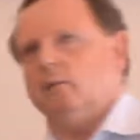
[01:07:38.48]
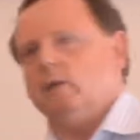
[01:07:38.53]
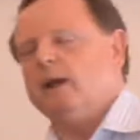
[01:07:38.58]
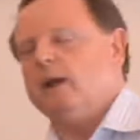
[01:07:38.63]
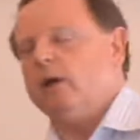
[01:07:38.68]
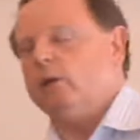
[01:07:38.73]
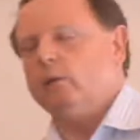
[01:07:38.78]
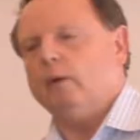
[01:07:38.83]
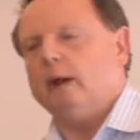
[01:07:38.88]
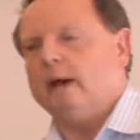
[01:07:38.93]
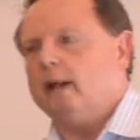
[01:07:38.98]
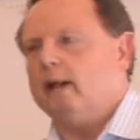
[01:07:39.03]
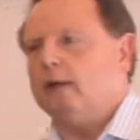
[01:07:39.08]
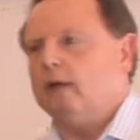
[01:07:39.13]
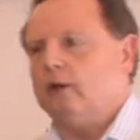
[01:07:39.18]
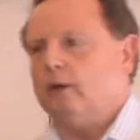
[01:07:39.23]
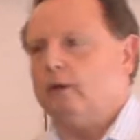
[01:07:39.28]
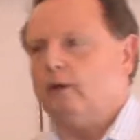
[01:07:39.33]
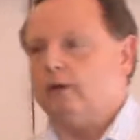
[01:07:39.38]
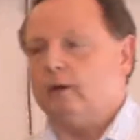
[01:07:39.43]
we already
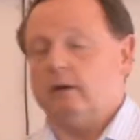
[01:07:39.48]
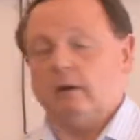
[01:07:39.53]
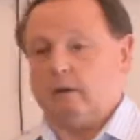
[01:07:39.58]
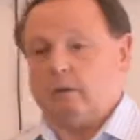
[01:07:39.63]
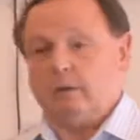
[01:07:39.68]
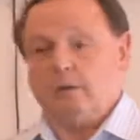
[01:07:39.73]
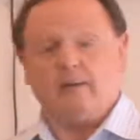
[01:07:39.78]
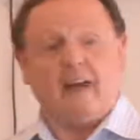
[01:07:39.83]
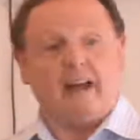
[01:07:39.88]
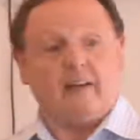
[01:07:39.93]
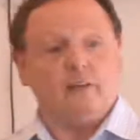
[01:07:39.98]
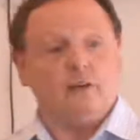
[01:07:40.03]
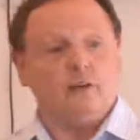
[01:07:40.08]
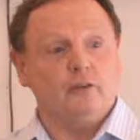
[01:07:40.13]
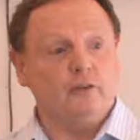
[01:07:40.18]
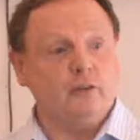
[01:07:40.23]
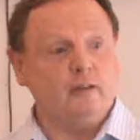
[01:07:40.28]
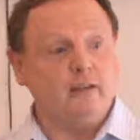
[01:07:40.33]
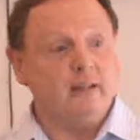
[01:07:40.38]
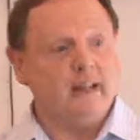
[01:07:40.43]
are doing the fact that you're
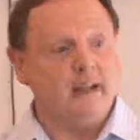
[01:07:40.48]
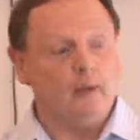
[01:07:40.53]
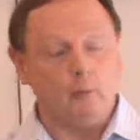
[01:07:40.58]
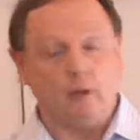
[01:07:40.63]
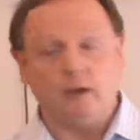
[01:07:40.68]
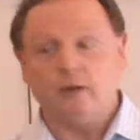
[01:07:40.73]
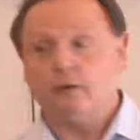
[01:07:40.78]
sitting here